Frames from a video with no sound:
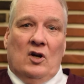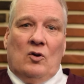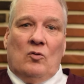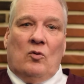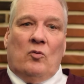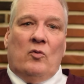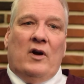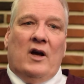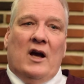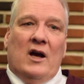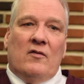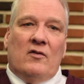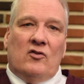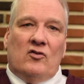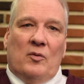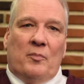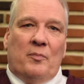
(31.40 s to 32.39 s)
What we have
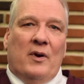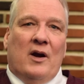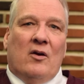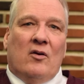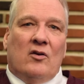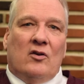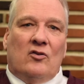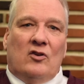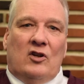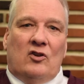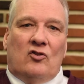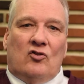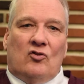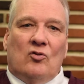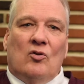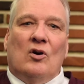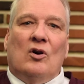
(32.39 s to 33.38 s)
is apparently
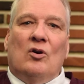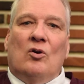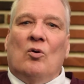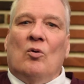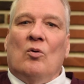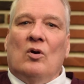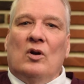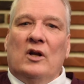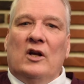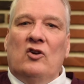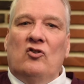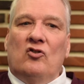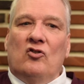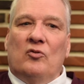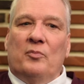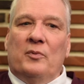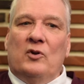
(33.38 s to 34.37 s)
strong
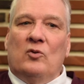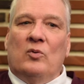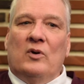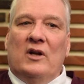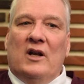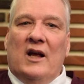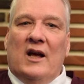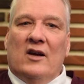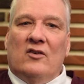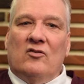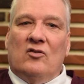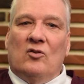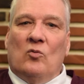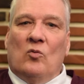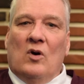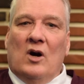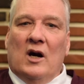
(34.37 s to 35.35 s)
correlations between X and
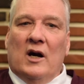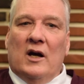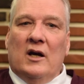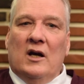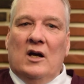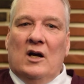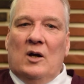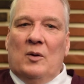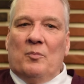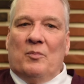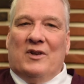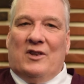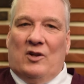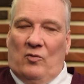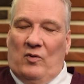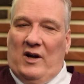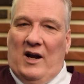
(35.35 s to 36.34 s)
Y, but
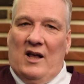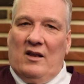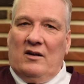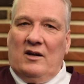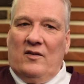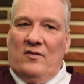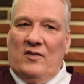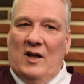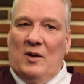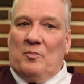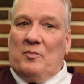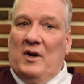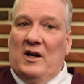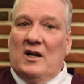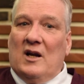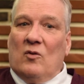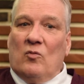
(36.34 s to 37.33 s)
the reality of that
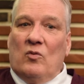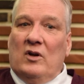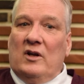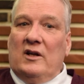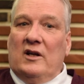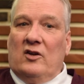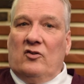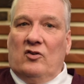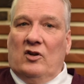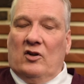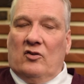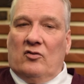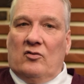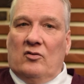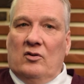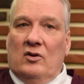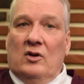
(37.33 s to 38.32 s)
may not really exist.